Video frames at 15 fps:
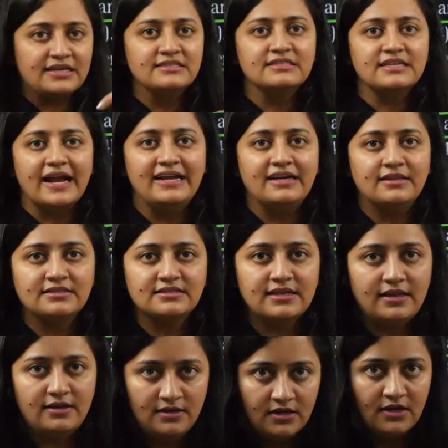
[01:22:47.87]
inside the
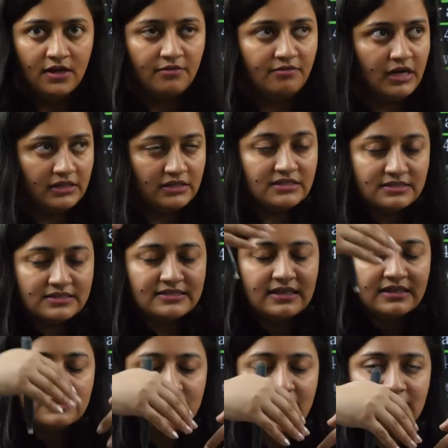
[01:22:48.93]
cell uh, the
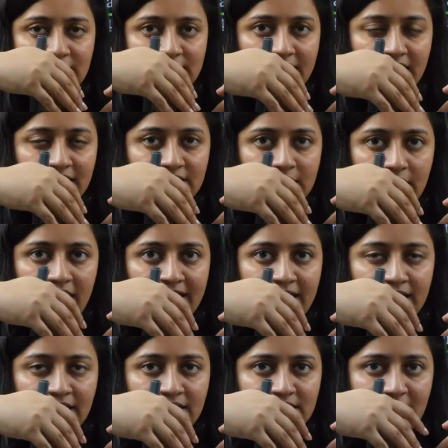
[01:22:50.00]
th things can
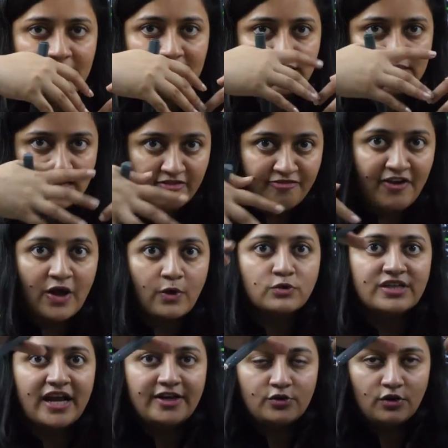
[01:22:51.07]
enter inside the cell
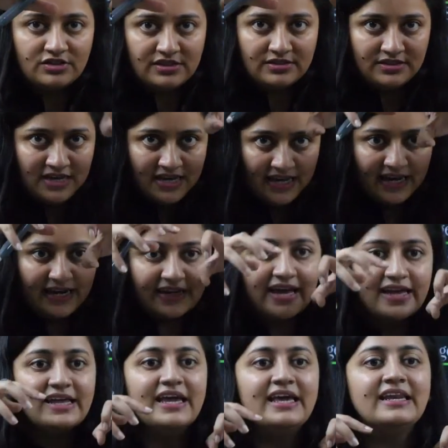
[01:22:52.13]
phagocytosis it
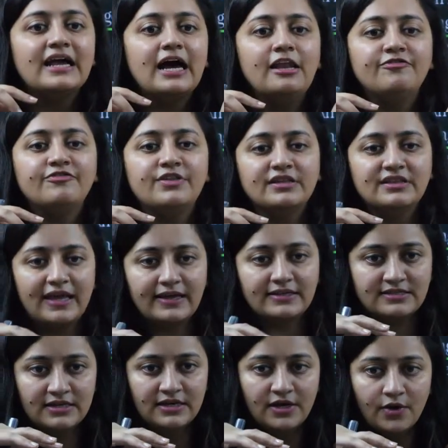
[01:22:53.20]
can engulf the
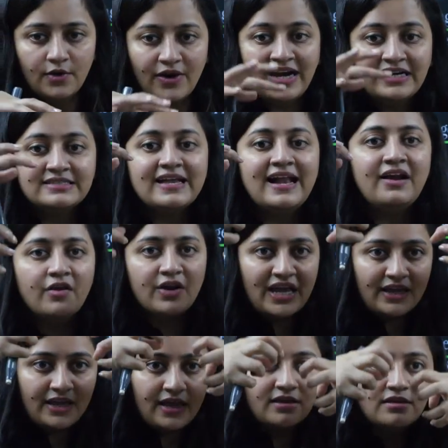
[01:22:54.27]
things right cell
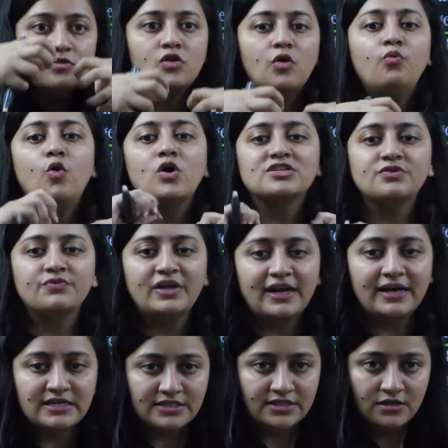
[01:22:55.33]
drinking the water
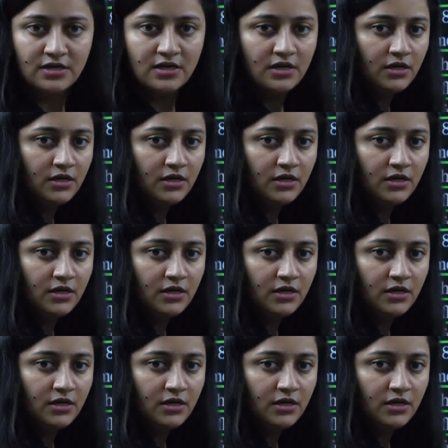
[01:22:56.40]
will enter